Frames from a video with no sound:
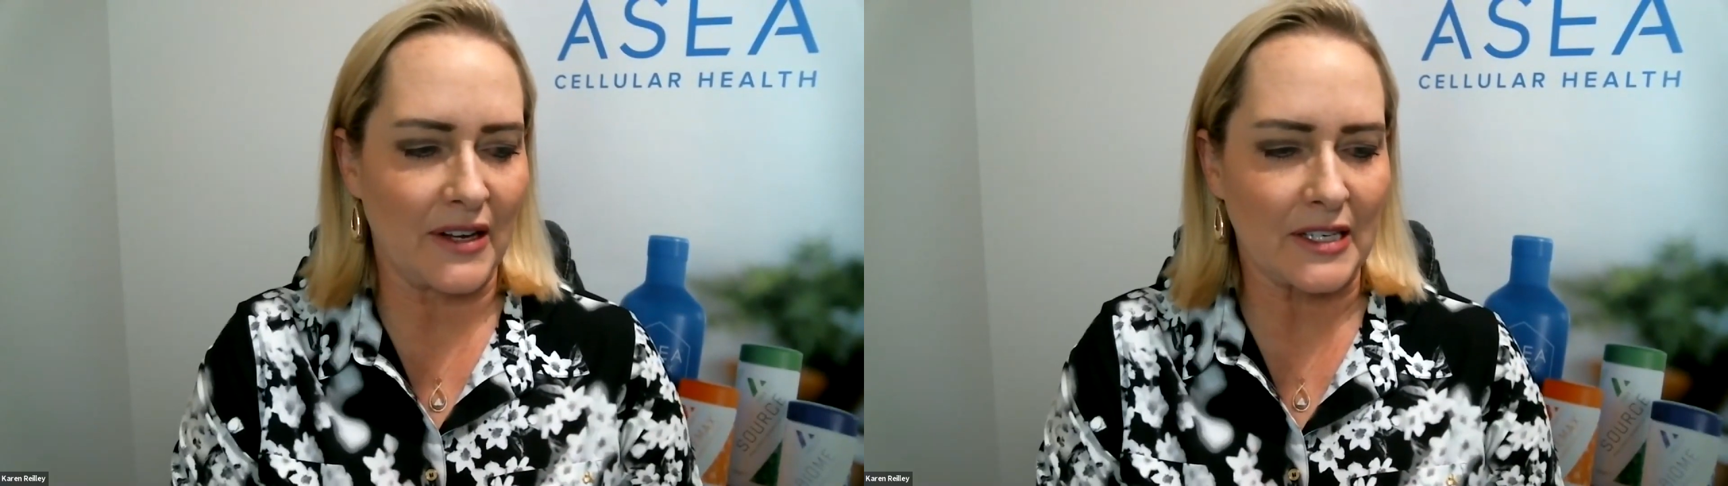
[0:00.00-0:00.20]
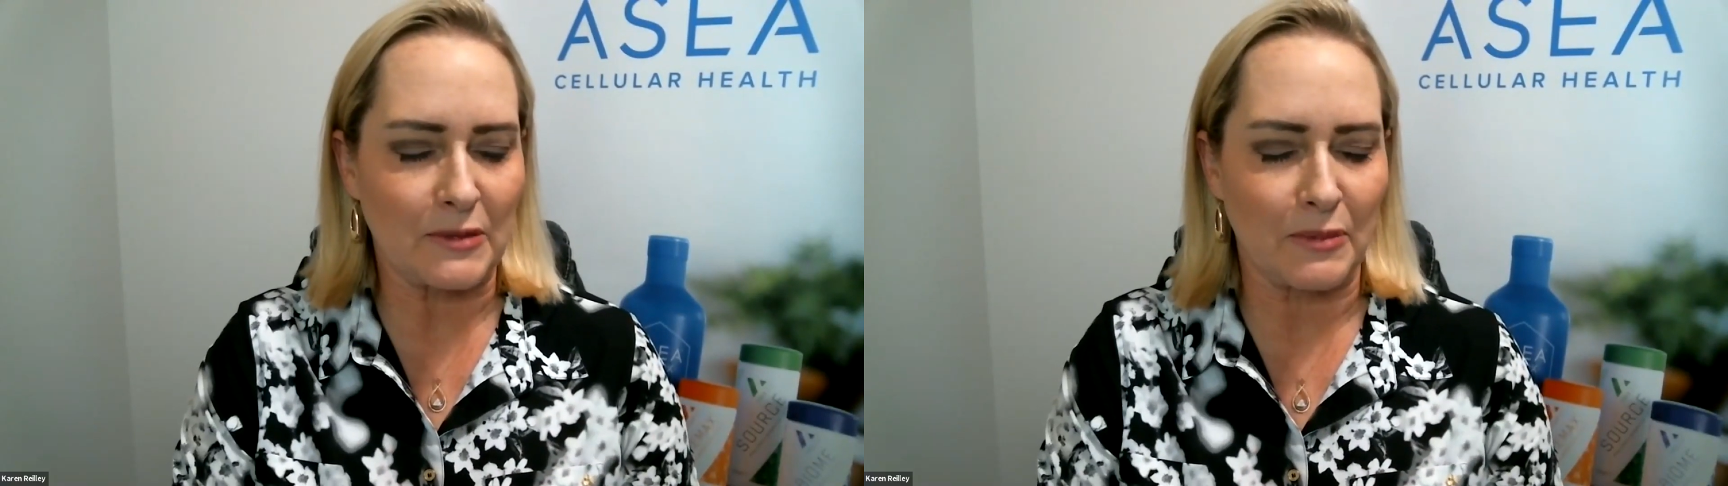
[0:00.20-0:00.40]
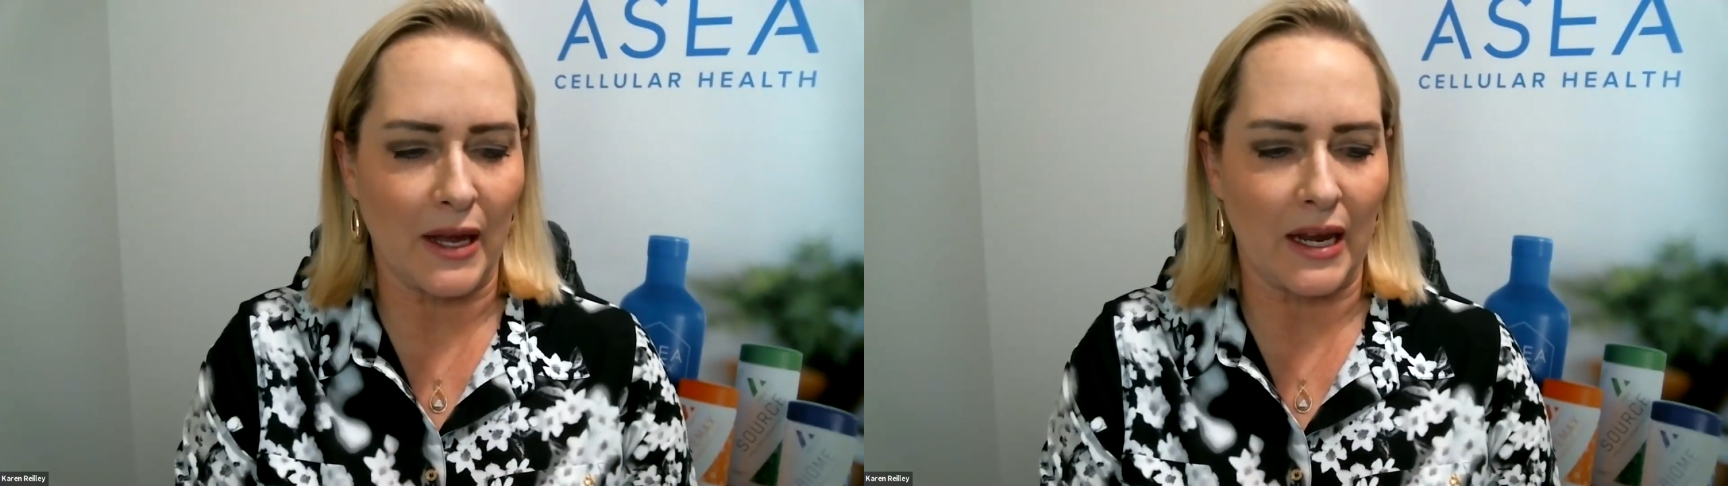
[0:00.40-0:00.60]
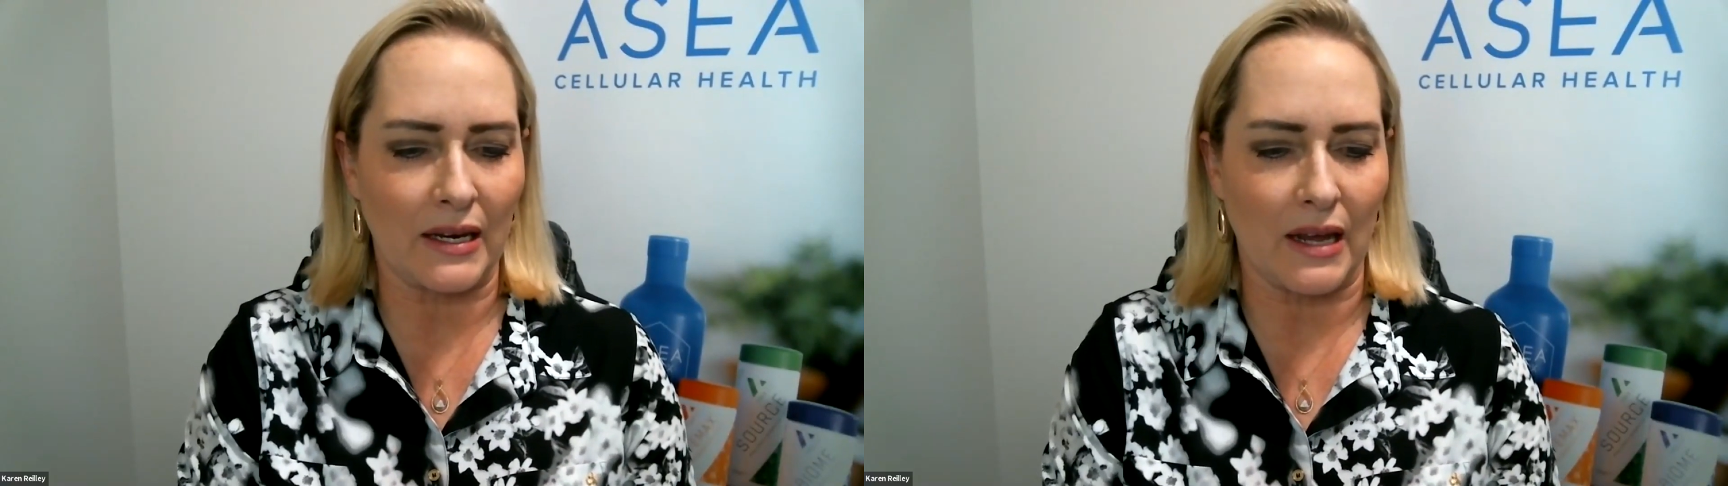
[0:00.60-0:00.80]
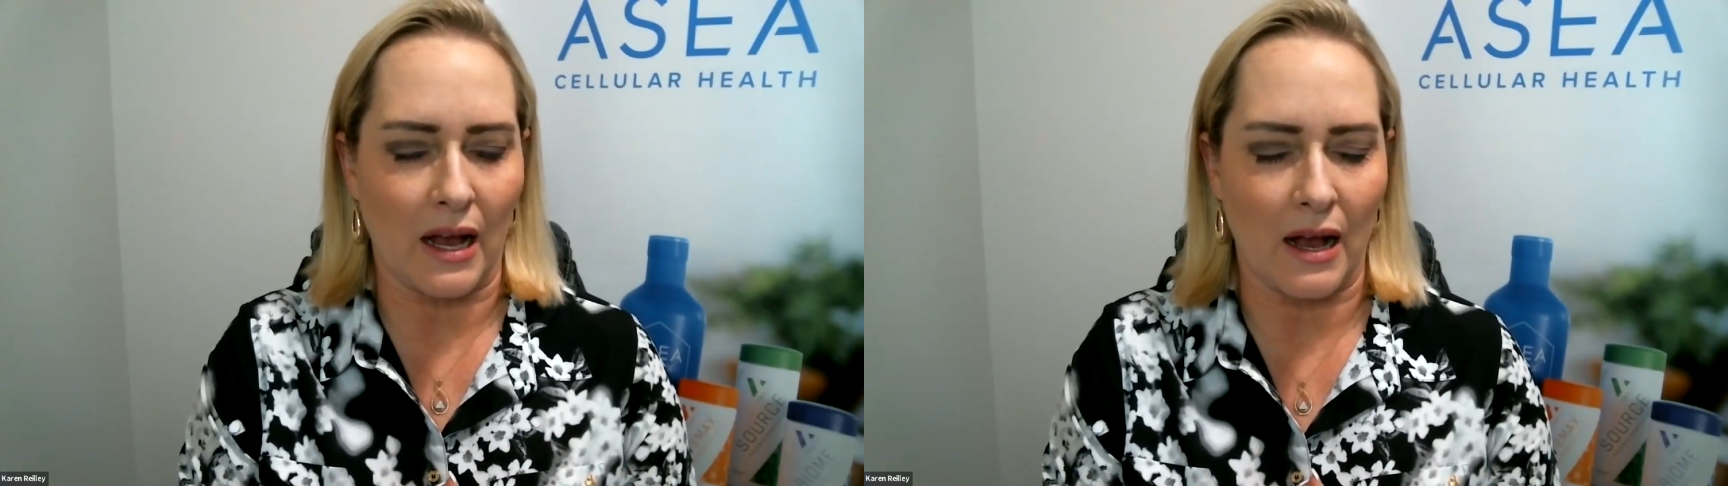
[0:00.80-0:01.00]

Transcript: explain